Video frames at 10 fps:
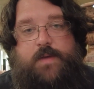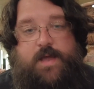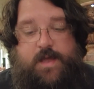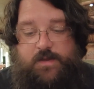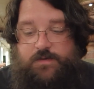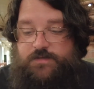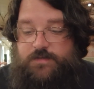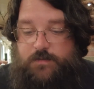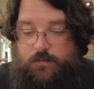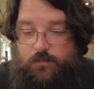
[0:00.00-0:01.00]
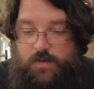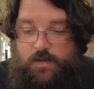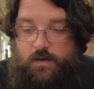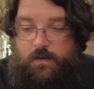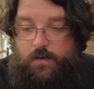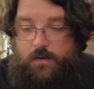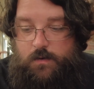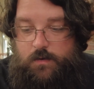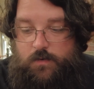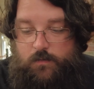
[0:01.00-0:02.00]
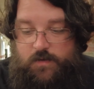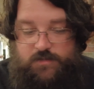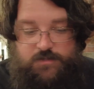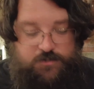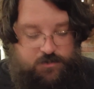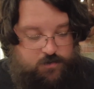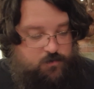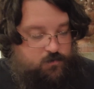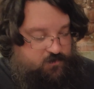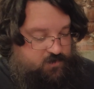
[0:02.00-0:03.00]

and we are going to do